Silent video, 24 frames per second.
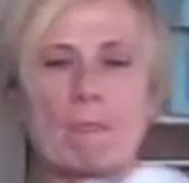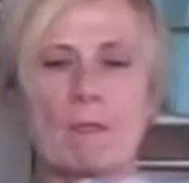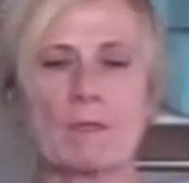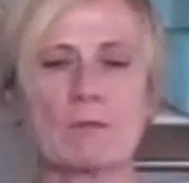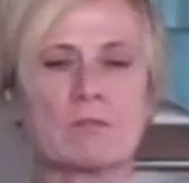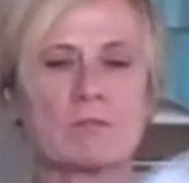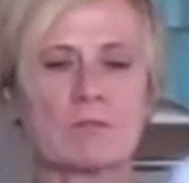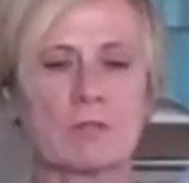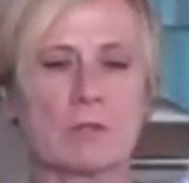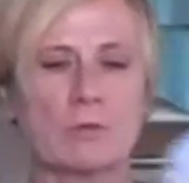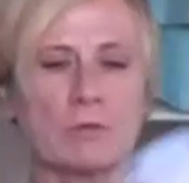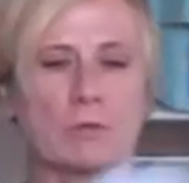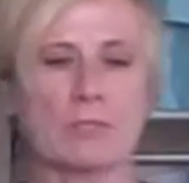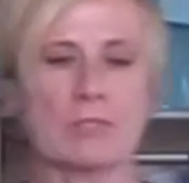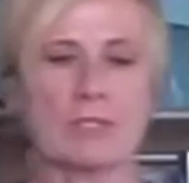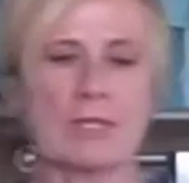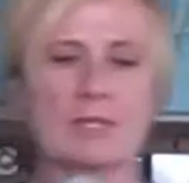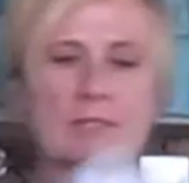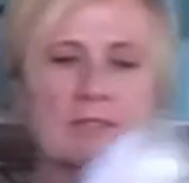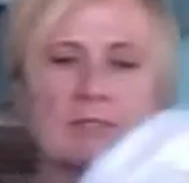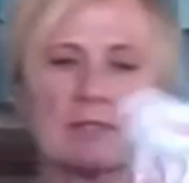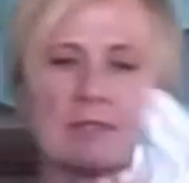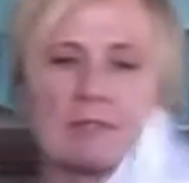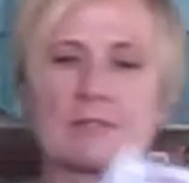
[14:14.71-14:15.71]
So
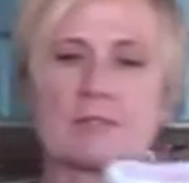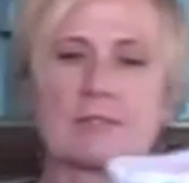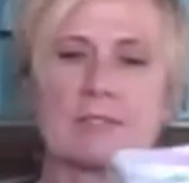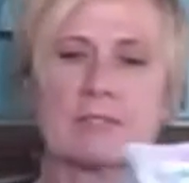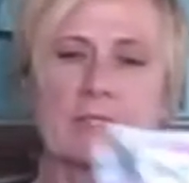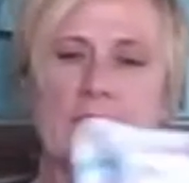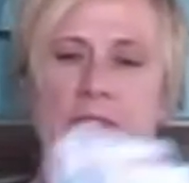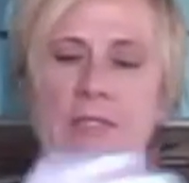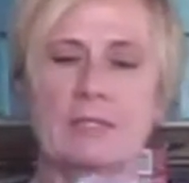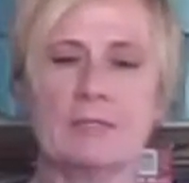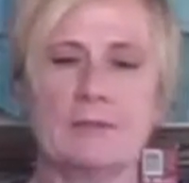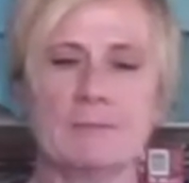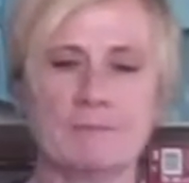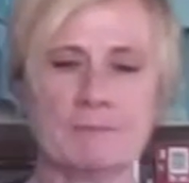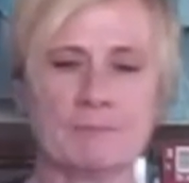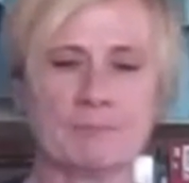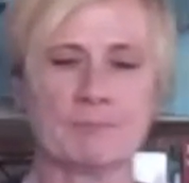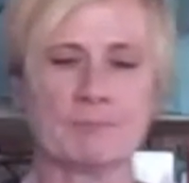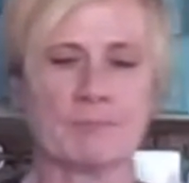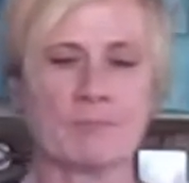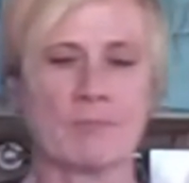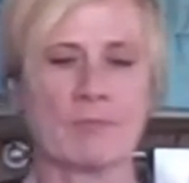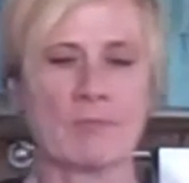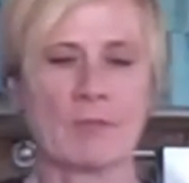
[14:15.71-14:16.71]
yes, it's sticky,
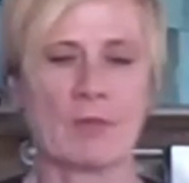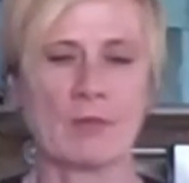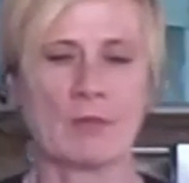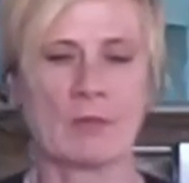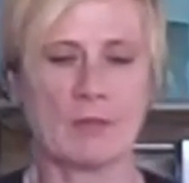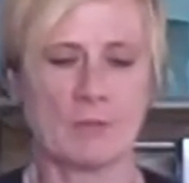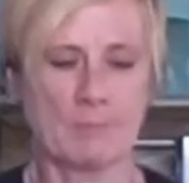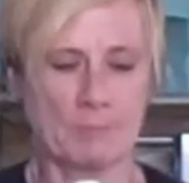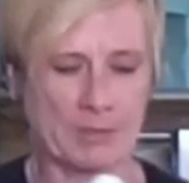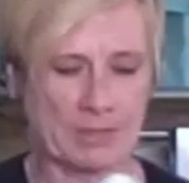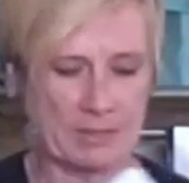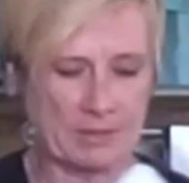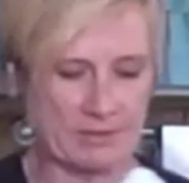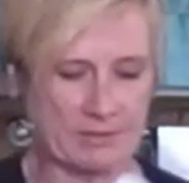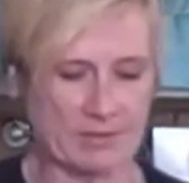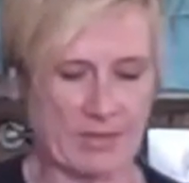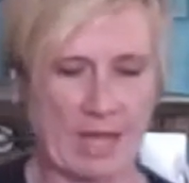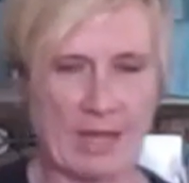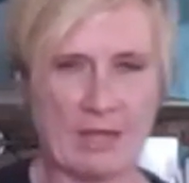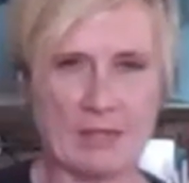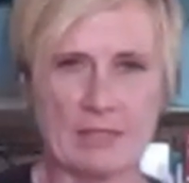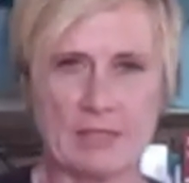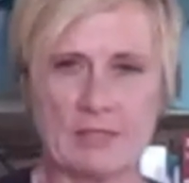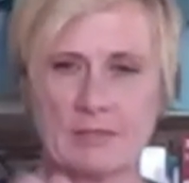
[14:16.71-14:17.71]
but it's
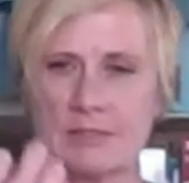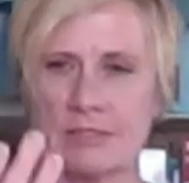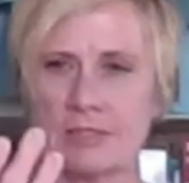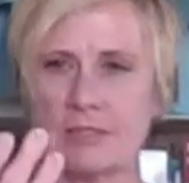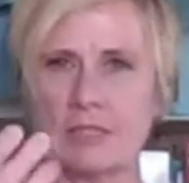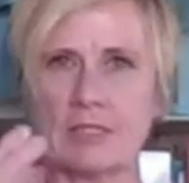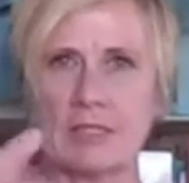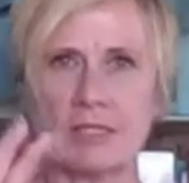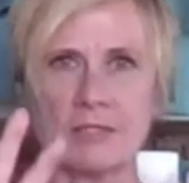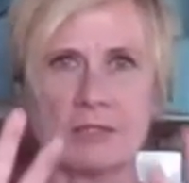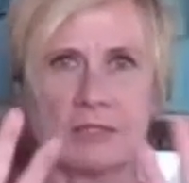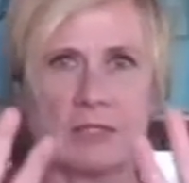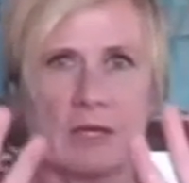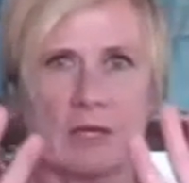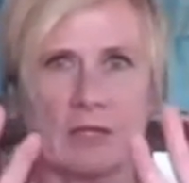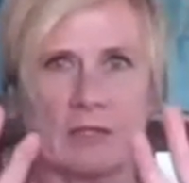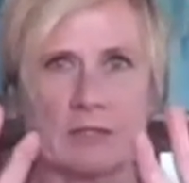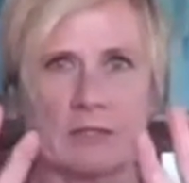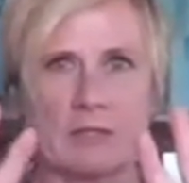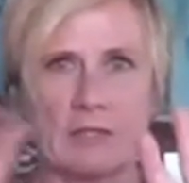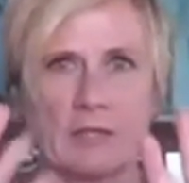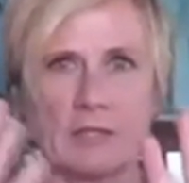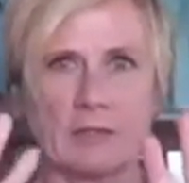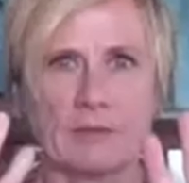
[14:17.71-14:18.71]
that easy to get
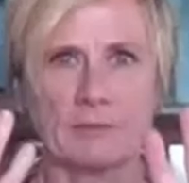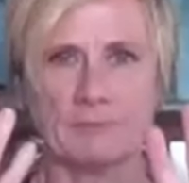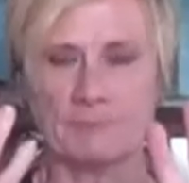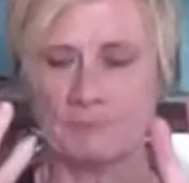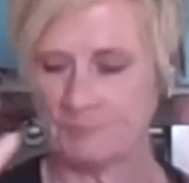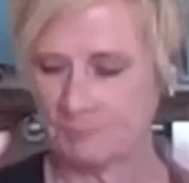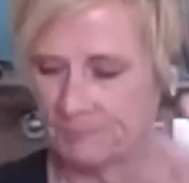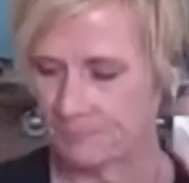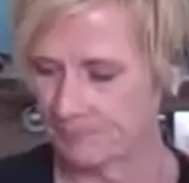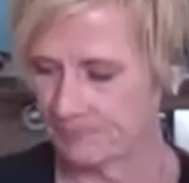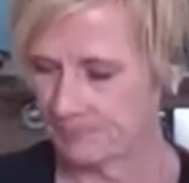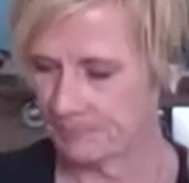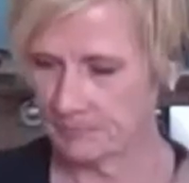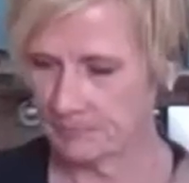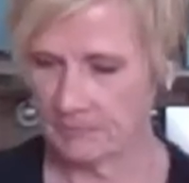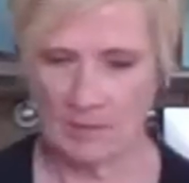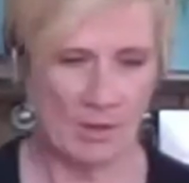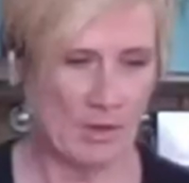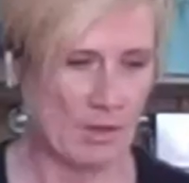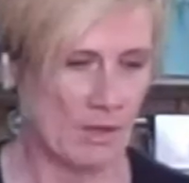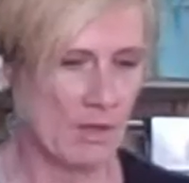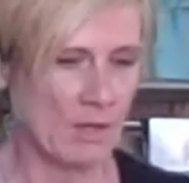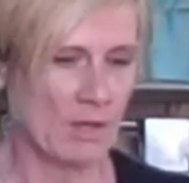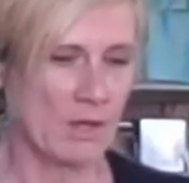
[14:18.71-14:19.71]
undone.
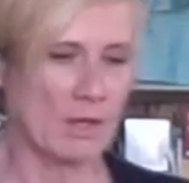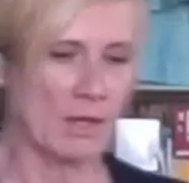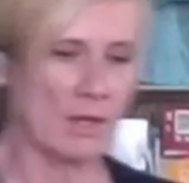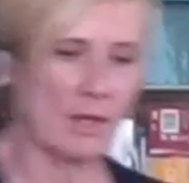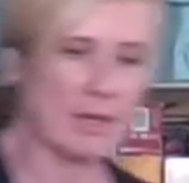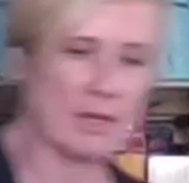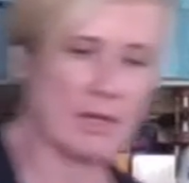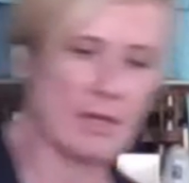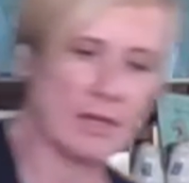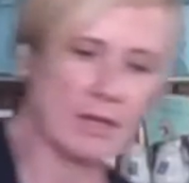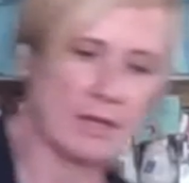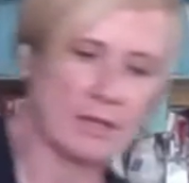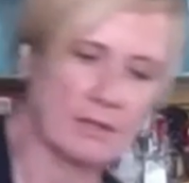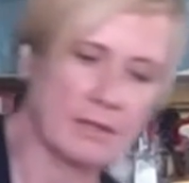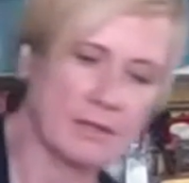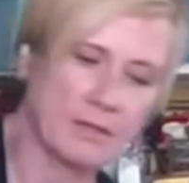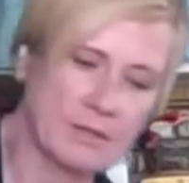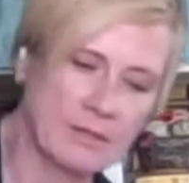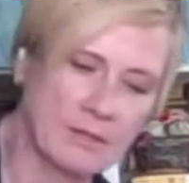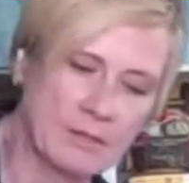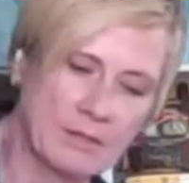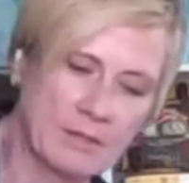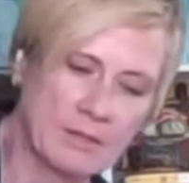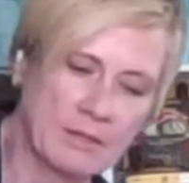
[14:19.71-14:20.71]
And
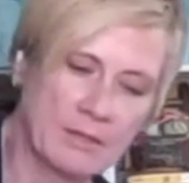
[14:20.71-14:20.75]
